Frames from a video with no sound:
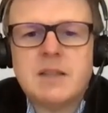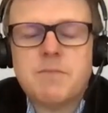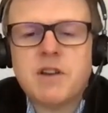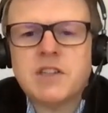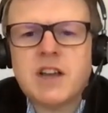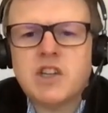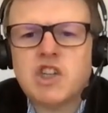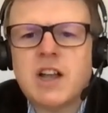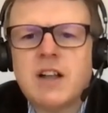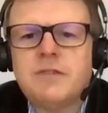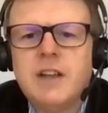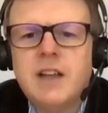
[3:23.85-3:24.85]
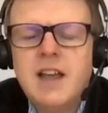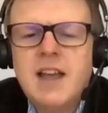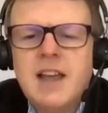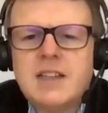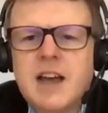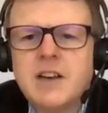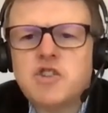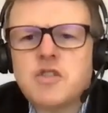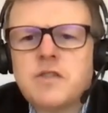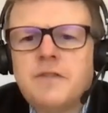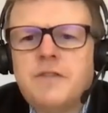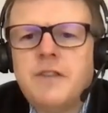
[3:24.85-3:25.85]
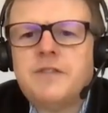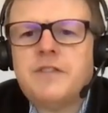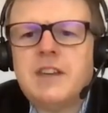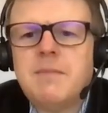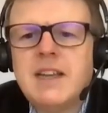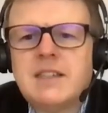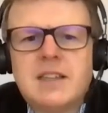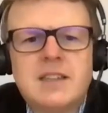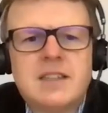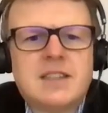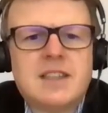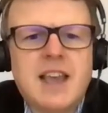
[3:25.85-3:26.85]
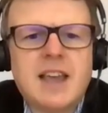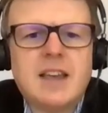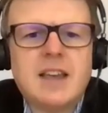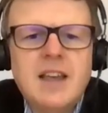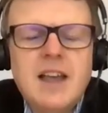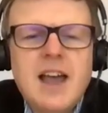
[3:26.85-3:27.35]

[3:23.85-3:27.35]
The Brunt ice shelf is 150 meters thick,